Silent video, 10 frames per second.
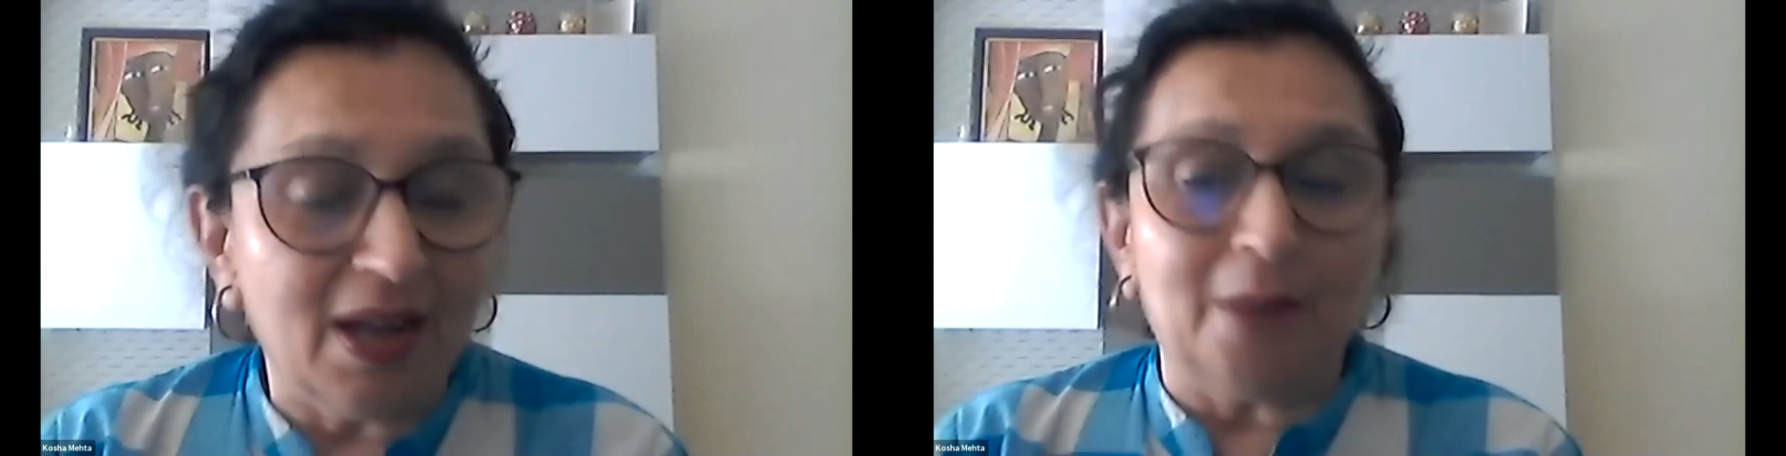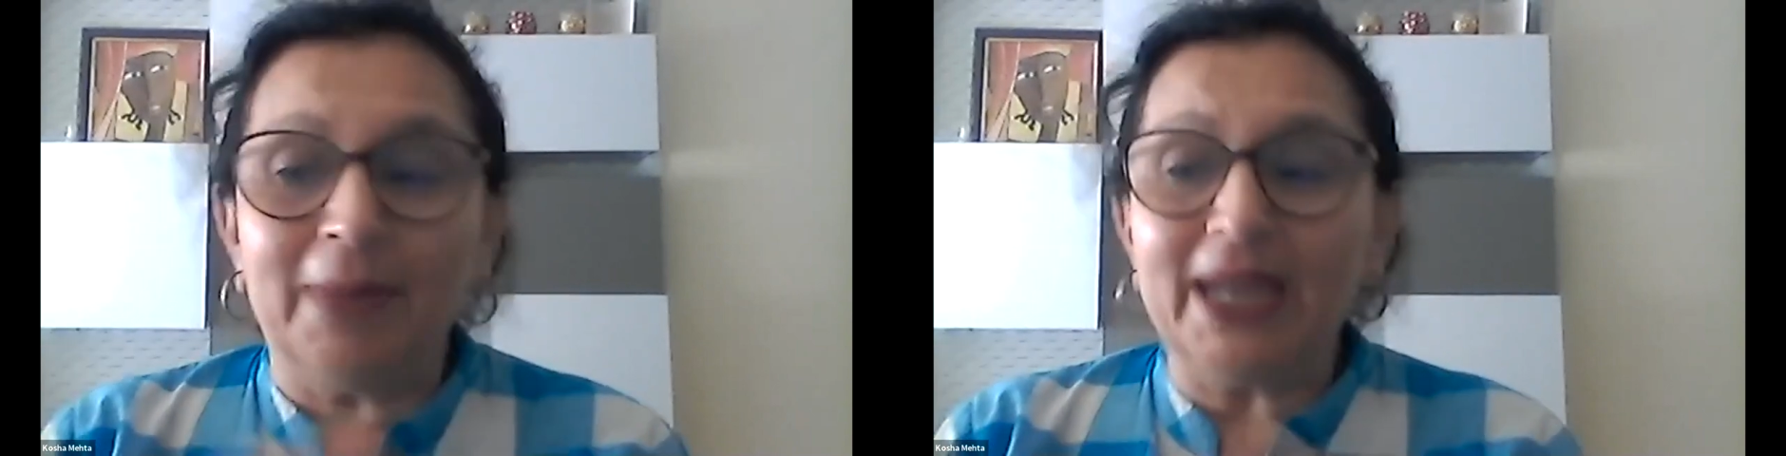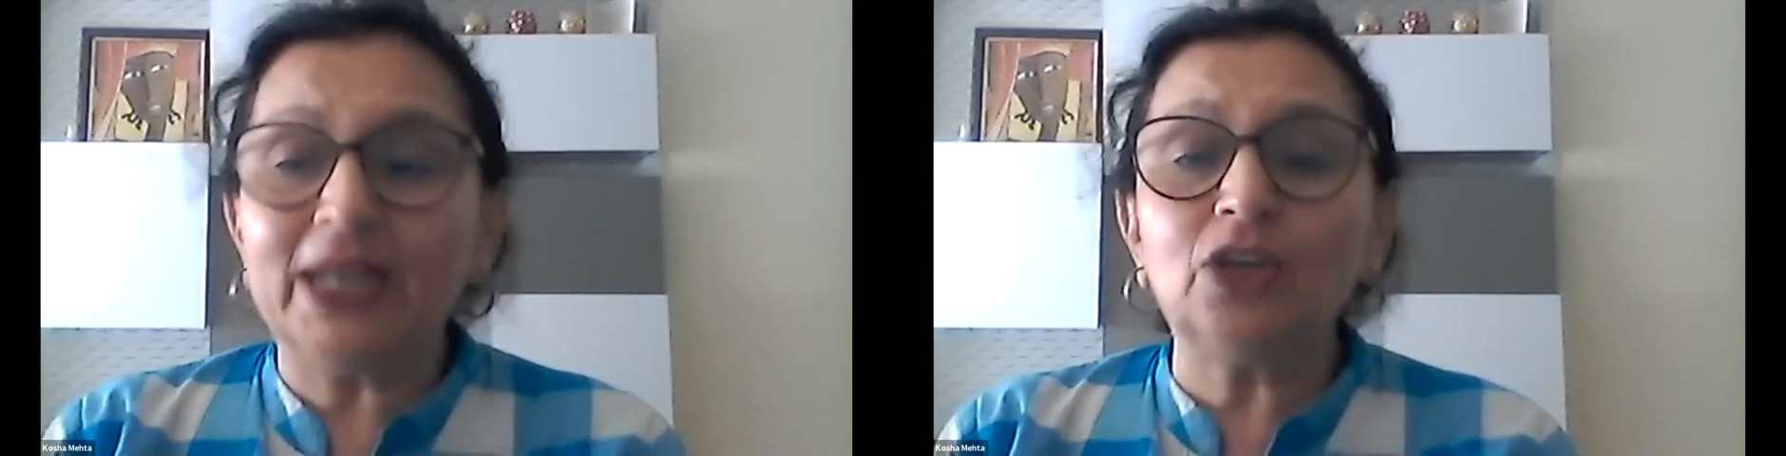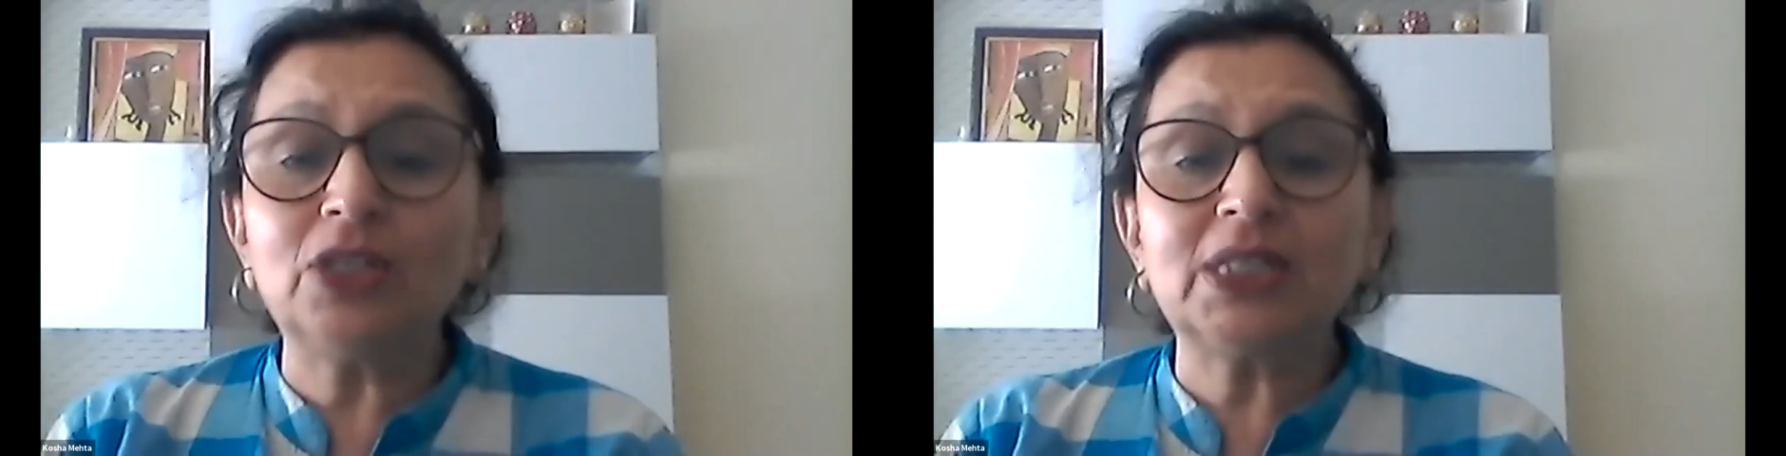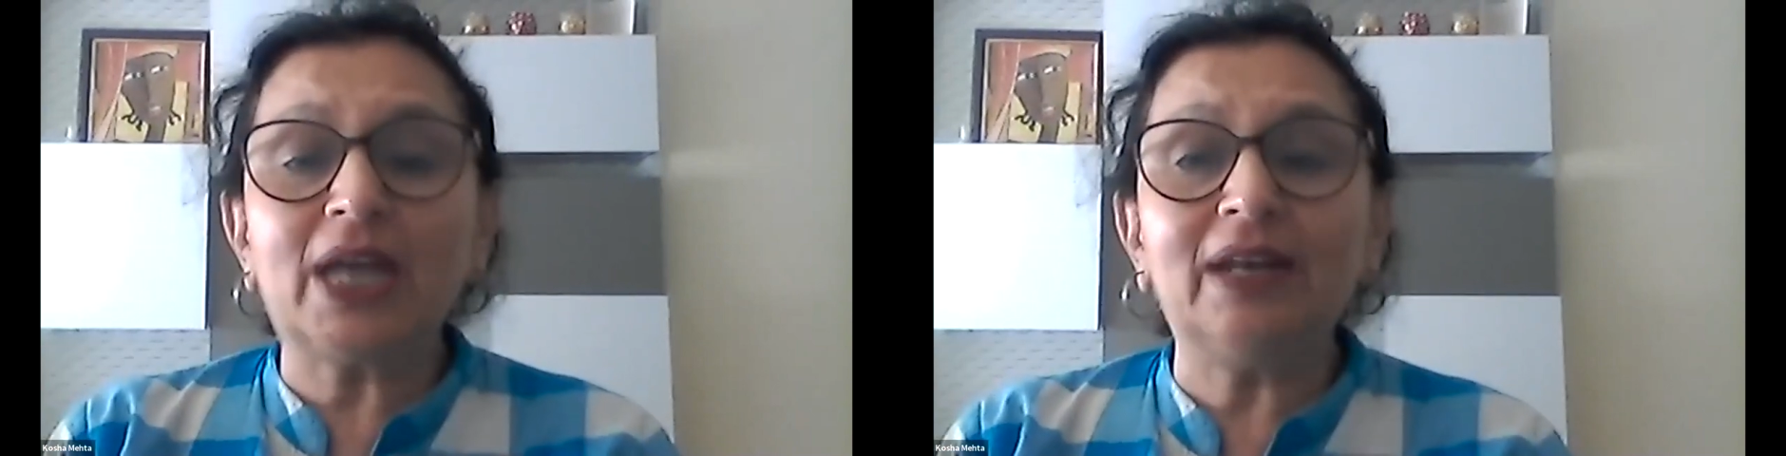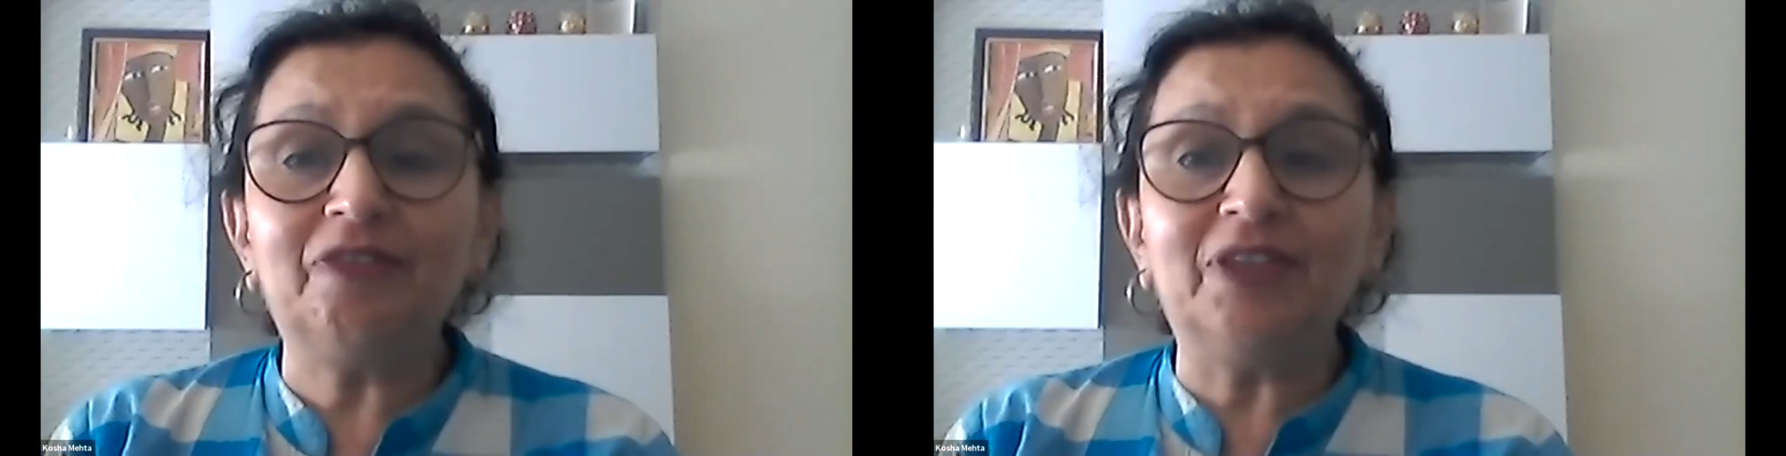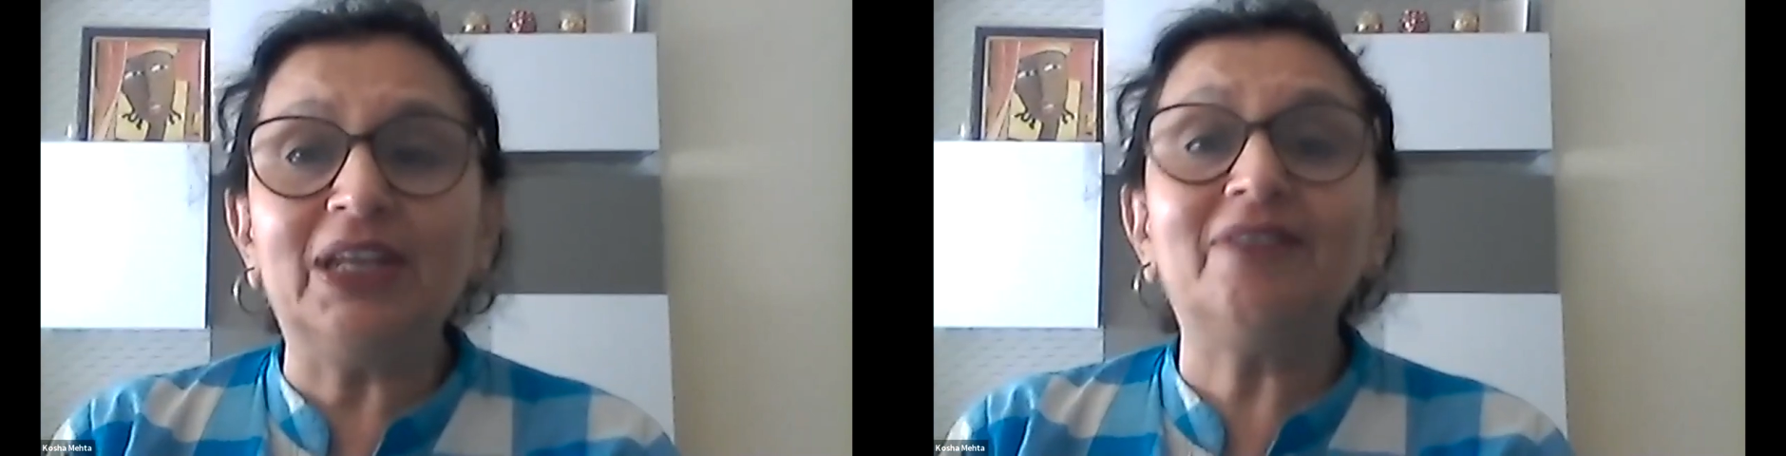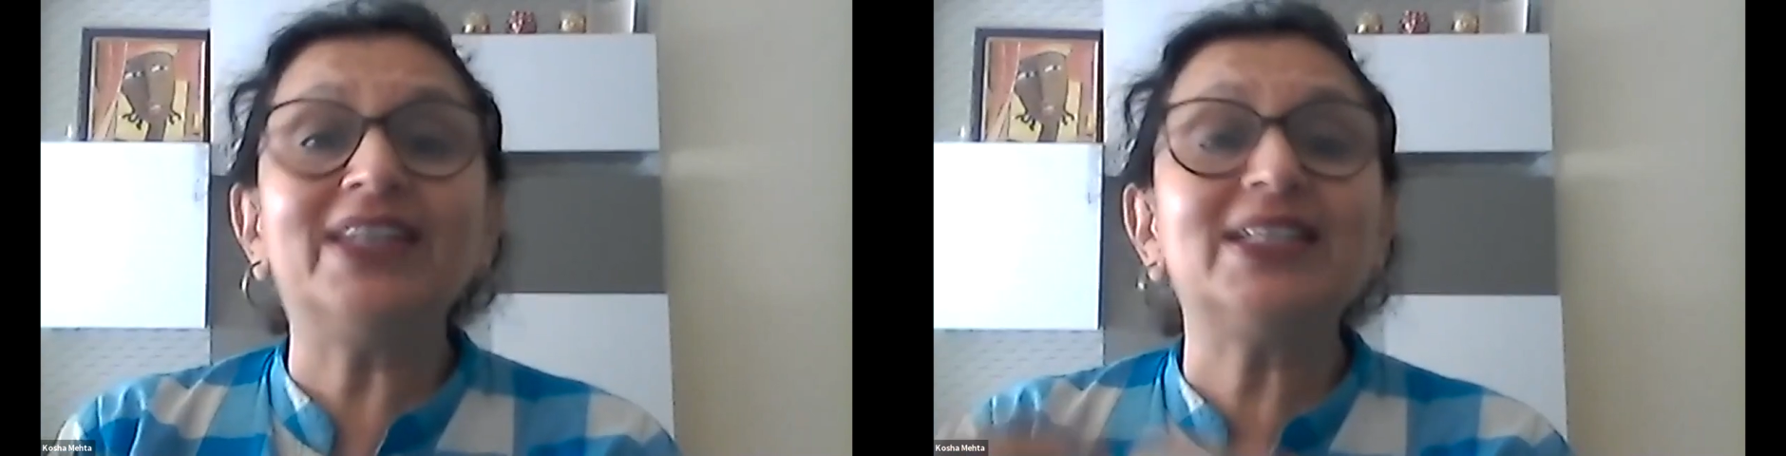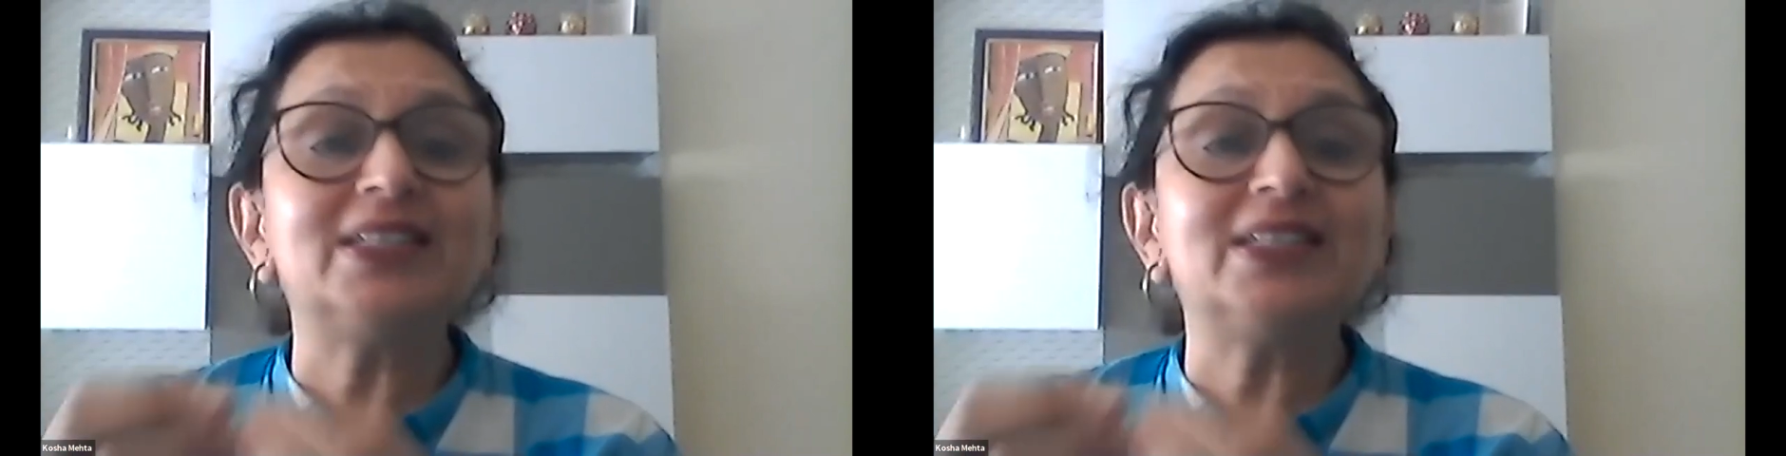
Make your child feel very